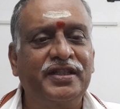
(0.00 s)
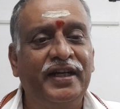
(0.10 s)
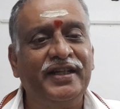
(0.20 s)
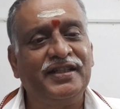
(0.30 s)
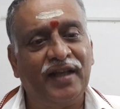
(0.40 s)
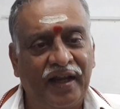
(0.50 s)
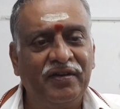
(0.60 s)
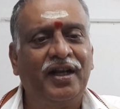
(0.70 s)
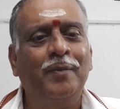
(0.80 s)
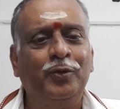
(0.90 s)
That is, I
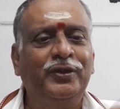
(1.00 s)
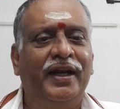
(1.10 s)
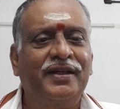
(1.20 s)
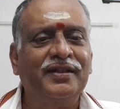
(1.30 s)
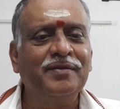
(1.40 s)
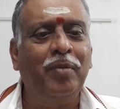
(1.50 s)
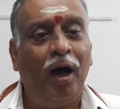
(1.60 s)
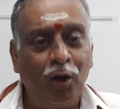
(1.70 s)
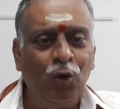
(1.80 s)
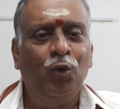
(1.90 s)
will come to that.
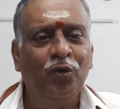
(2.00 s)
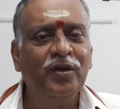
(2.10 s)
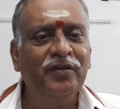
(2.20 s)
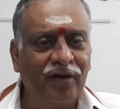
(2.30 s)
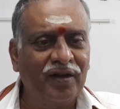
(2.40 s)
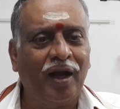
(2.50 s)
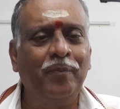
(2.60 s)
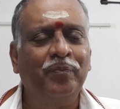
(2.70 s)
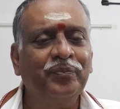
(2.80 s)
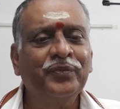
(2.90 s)
Bahu will come.